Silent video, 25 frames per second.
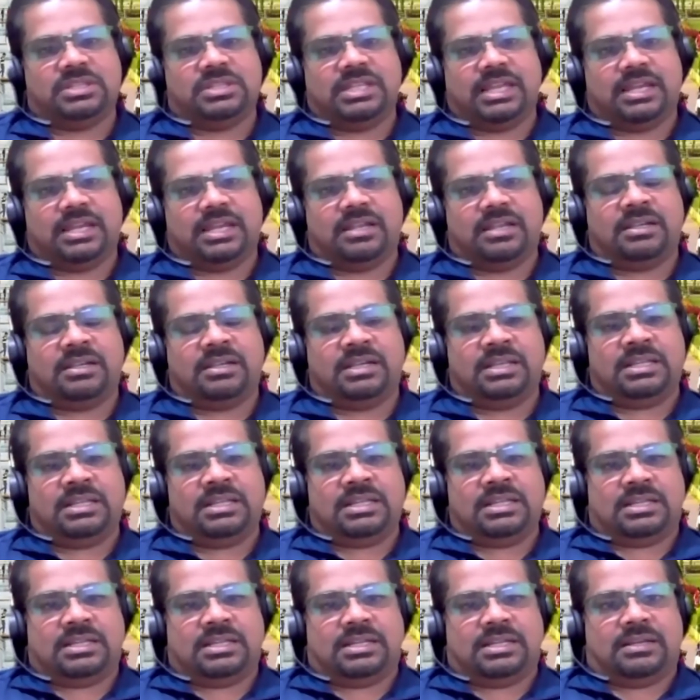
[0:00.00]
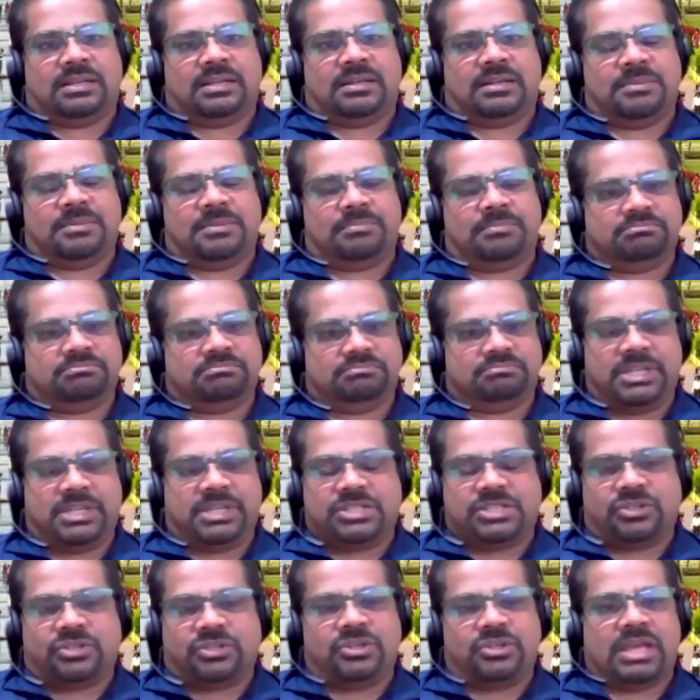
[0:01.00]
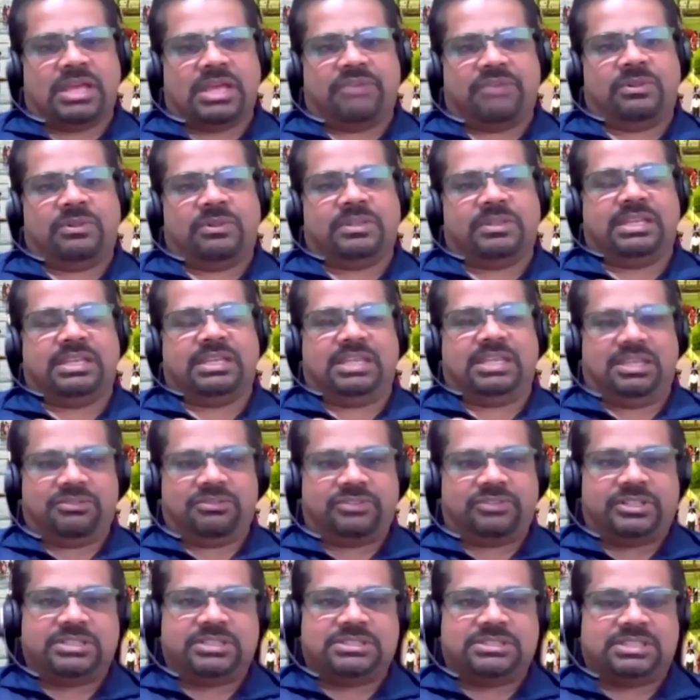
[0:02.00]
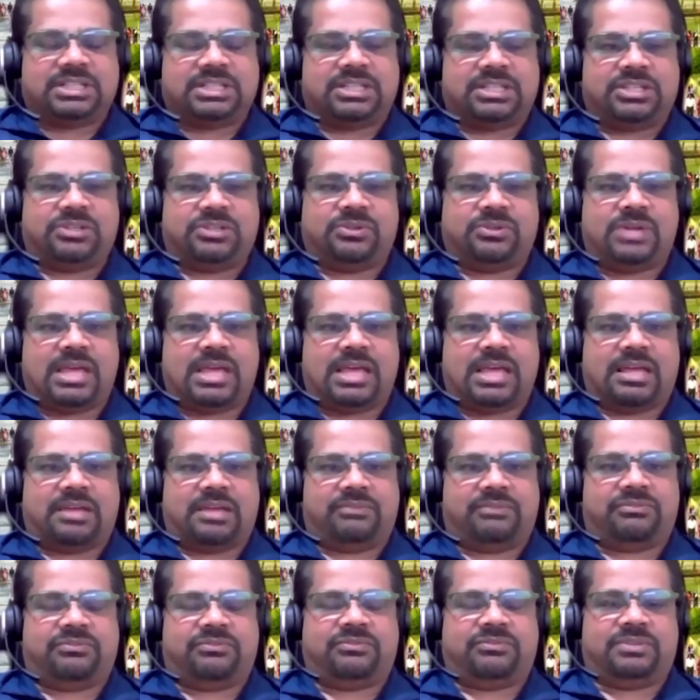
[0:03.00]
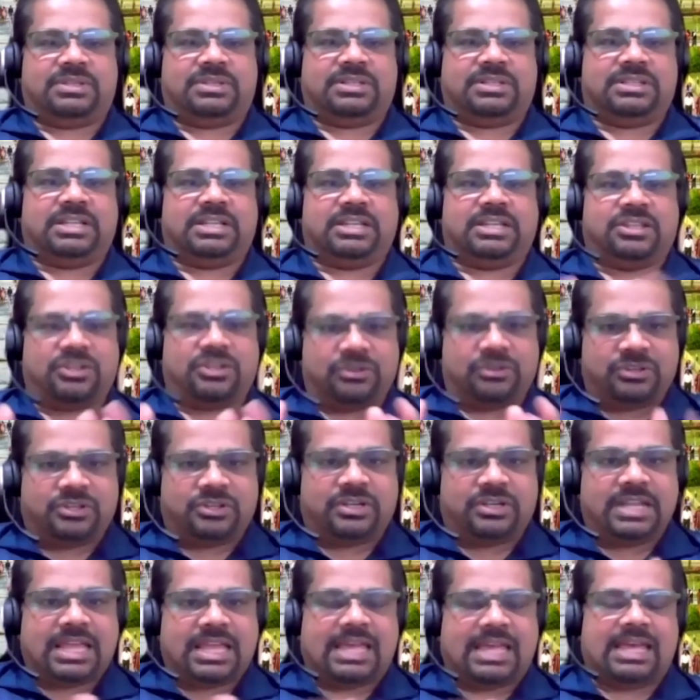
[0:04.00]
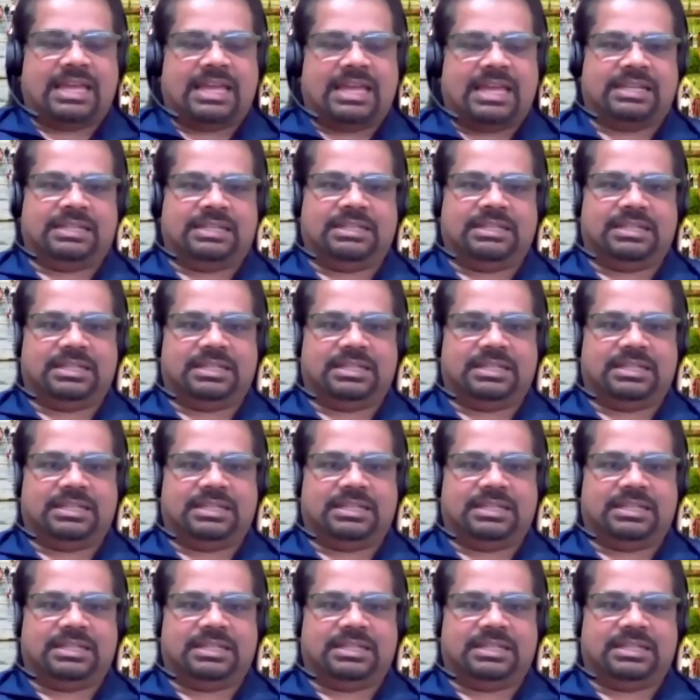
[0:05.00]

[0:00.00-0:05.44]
there, make sure you have all the keywords that you're good at